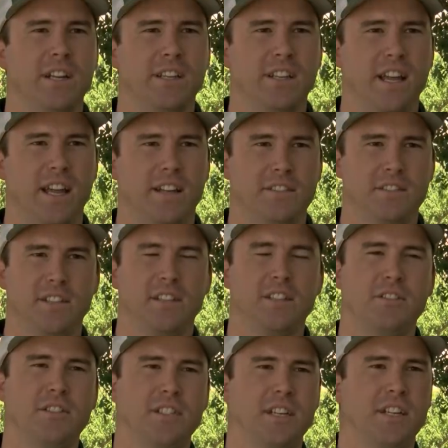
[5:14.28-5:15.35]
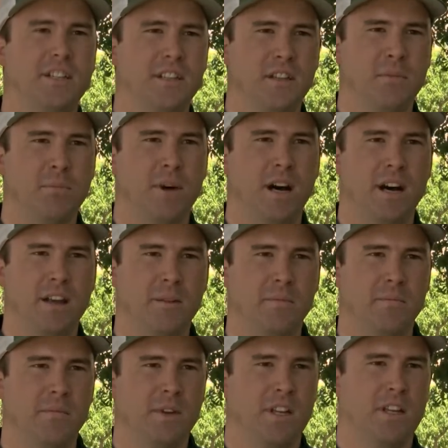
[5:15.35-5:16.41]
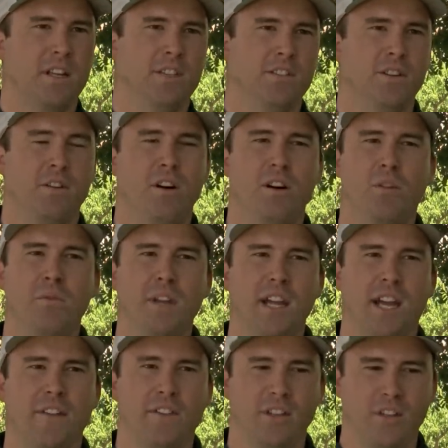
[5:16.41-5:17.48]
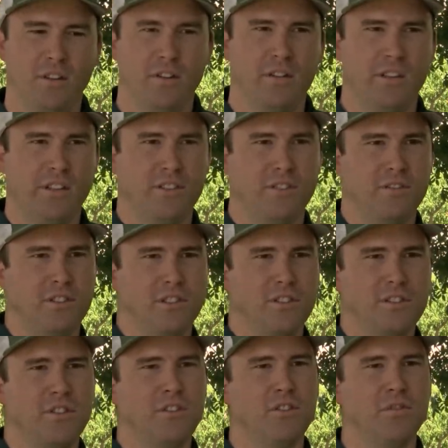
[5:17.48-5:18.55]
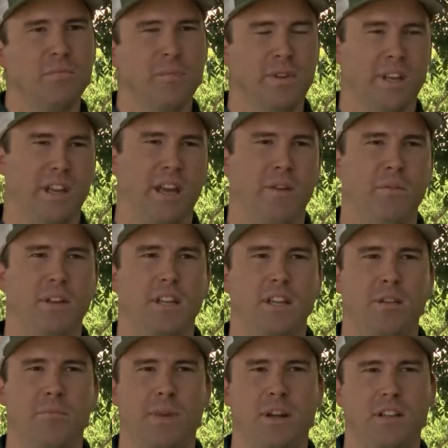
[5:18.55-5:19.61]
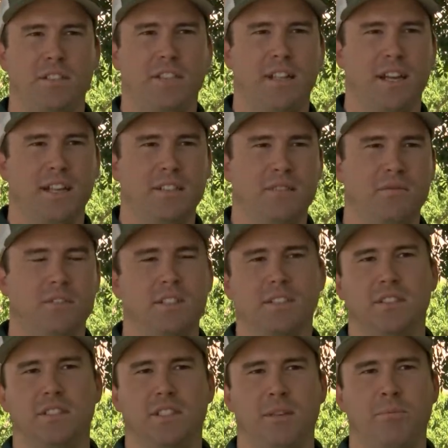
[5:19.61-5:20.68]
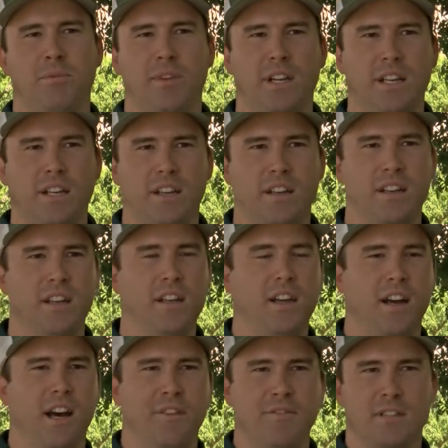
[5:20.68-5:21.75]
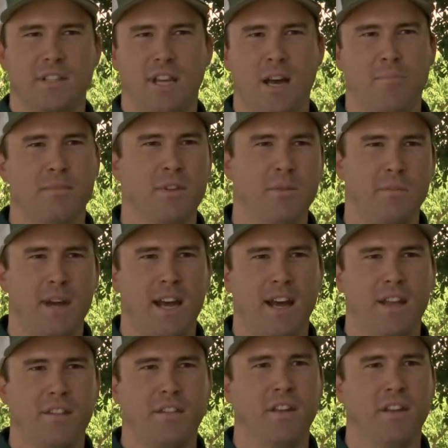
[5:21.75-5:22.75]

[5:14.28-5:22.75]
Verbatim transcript: dense and they'll sink to the bottom. So all we have to do is use a scoop and we get the parasitized ones separated off the top of the bath,